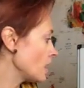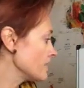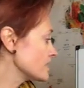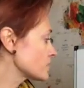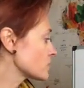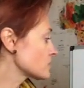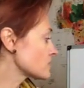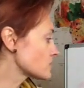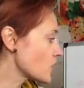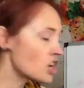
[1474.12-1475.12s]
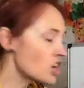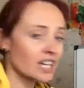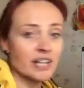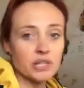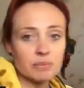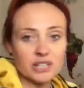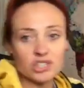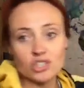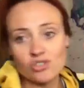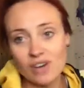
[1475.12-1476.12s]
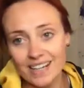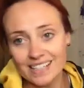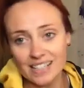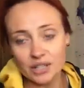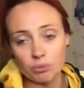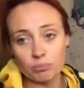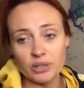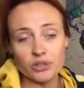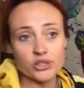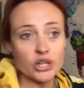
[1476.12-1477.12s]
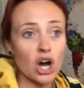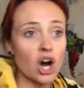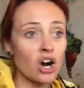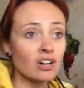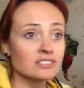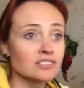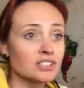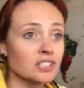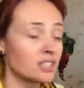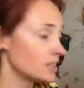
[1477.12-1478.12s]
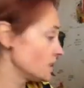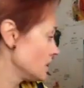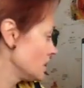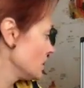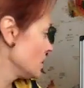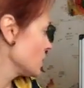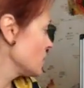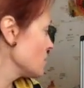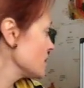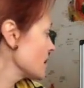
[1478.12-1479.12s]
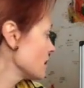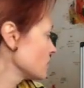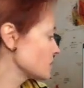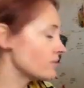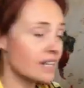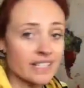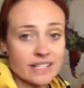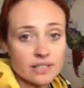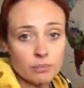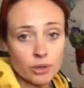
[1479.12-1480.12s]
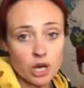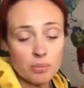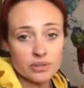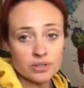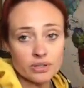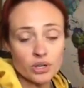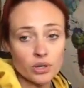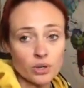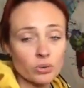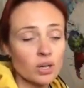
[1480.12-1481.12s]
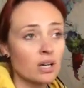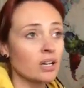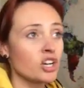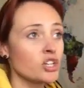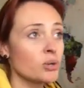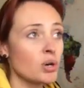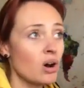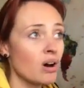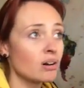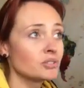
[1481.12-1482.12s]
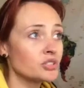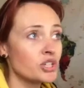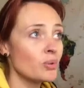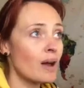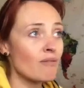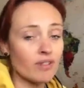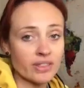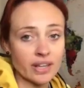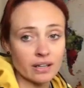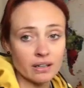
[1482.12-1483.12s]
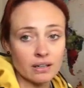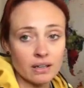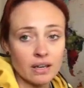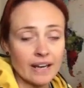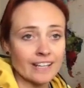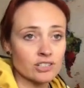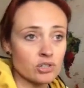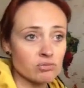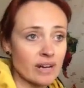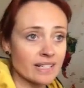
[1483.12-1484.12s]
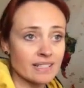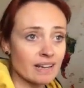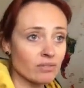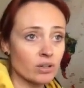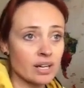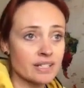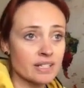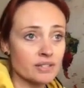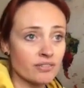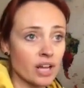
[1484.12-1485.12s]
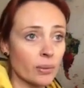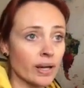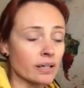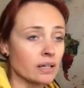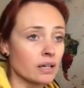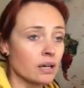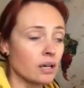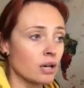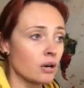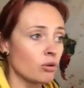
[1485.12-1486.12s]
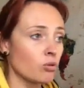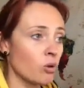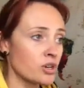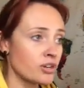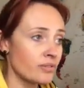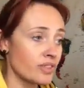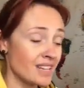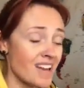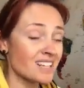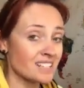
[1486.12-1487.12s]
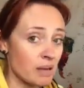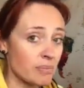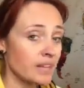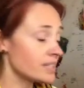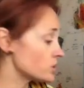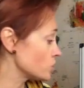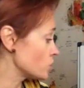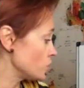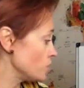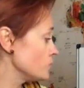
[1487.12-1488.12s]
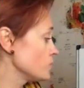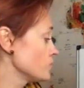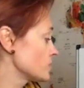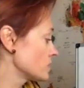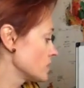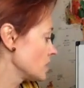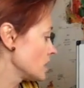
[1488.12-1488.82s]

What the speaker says: and then start circling them and extracting them, because you can't, when you get lots of ideas on purpose and who, you can't do everything. It's great to have all the ideas flowing, the next step then is to choose,